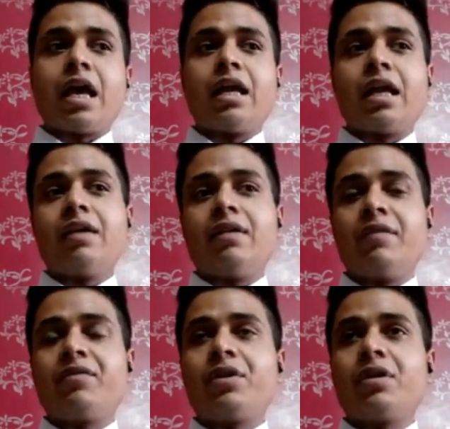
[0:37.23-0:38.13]
And I
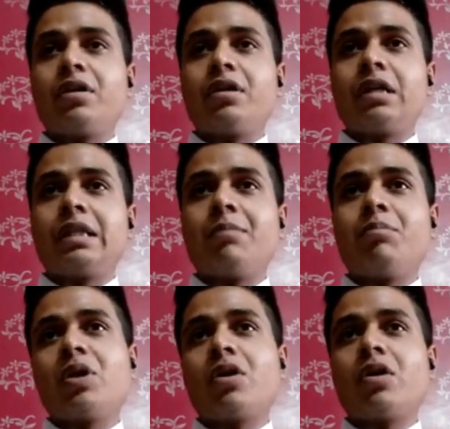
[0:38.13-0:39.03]
left them
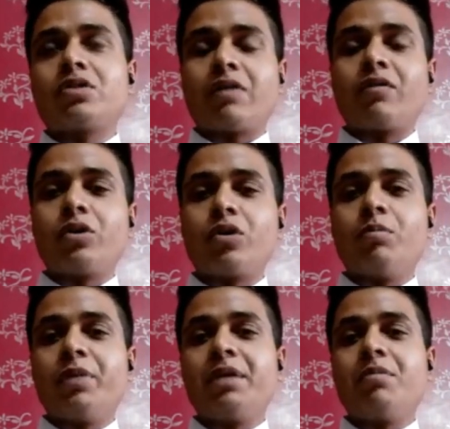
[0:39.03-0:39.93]
because I want to
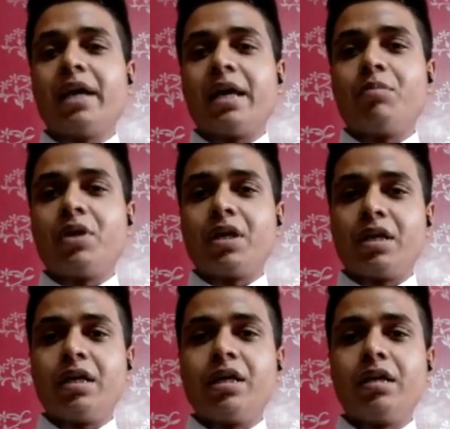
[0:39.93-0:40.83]
complete my MBA
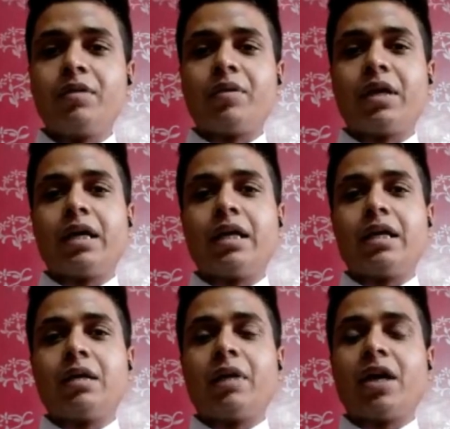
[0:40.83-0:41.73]
here.
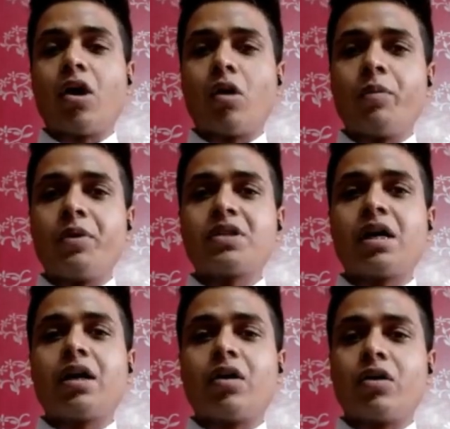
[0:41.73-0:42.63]
And my hobbies
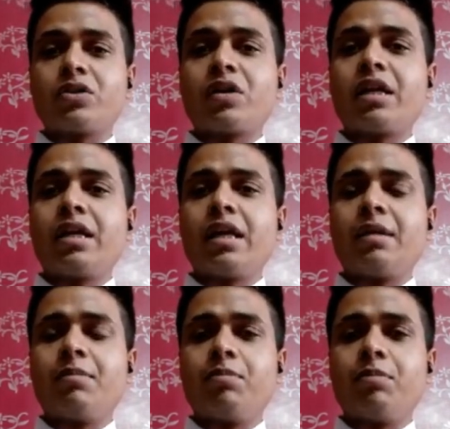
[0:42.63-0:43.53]
are horse riding
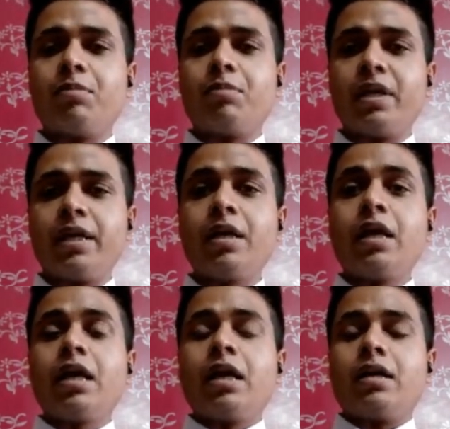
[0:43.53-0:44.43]
and play
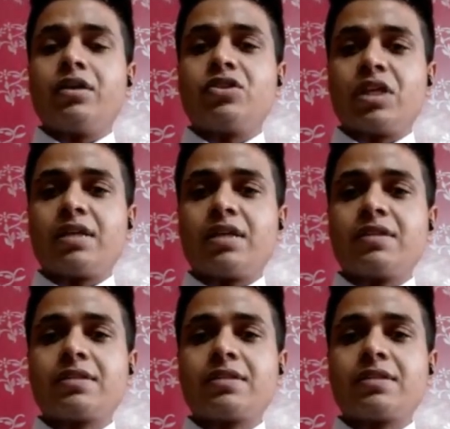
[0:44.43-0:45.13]
chess.